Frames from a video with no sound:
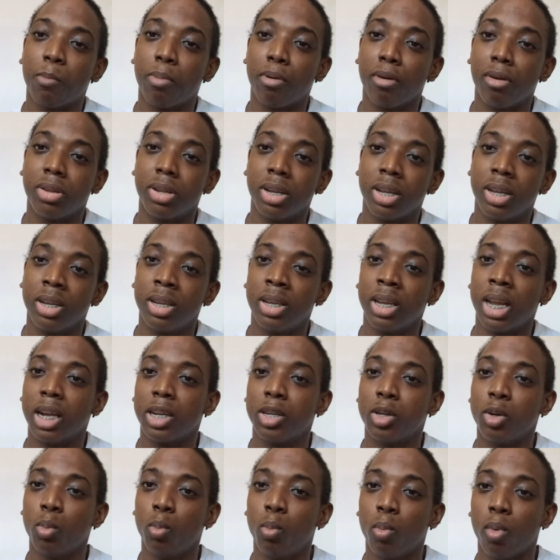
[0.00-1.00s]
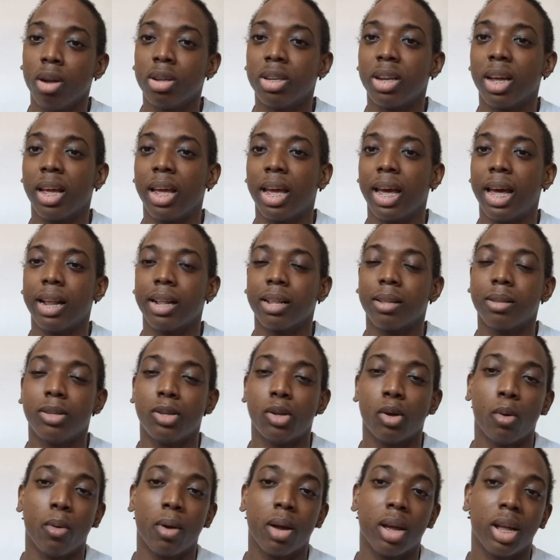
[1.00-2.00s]
the person that you want to get.
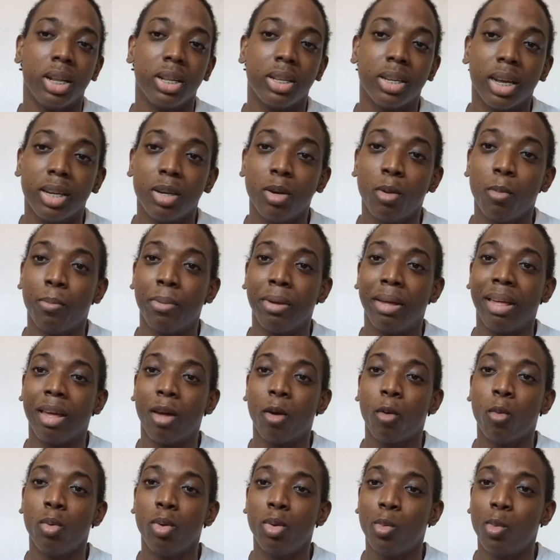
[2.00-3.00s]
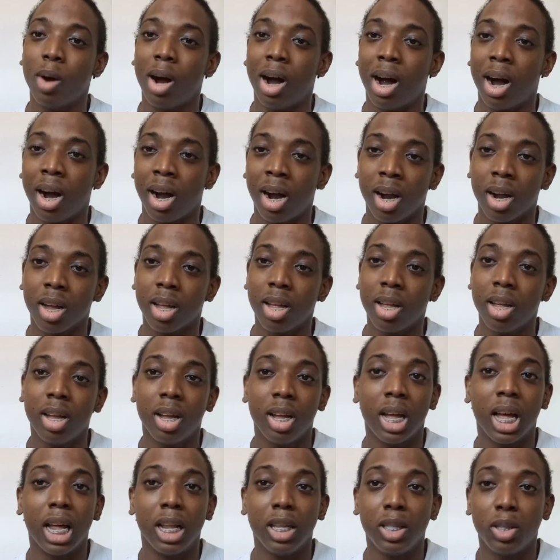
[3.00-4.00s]
So continue being who you are,
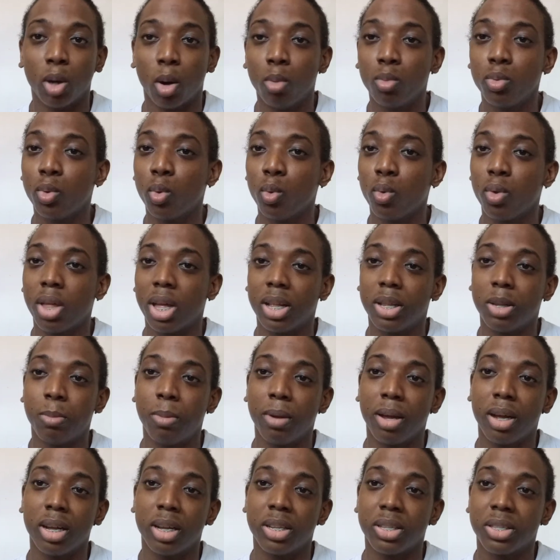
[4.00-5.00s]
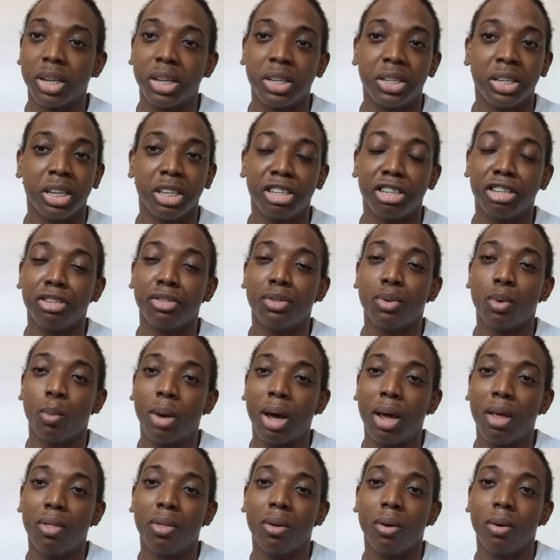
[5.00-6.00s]
and don't do this, because this isn't the
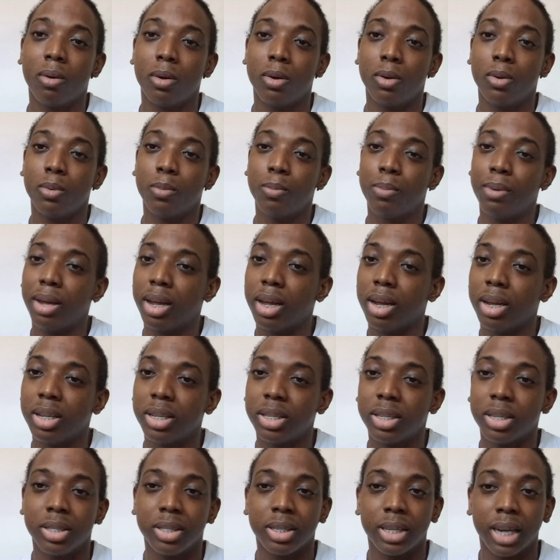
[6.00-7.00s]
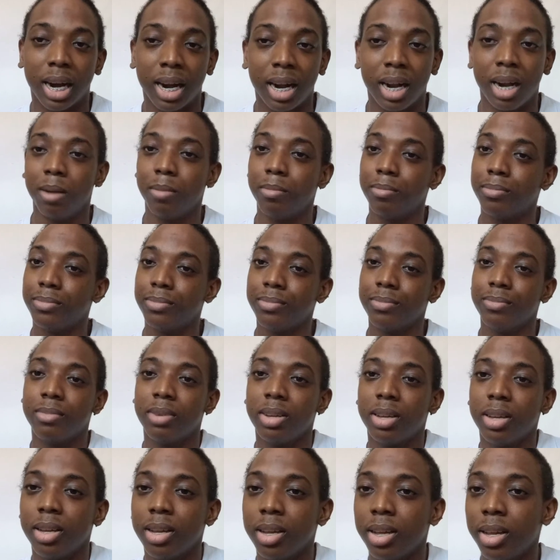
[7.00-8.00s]
way to go, because damn.
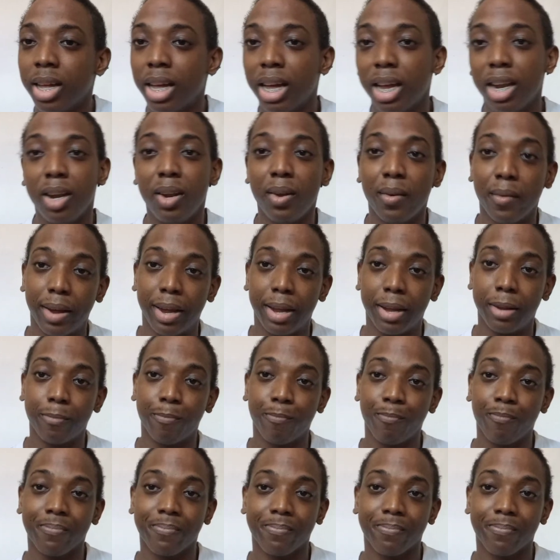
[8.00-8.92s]
Anyway,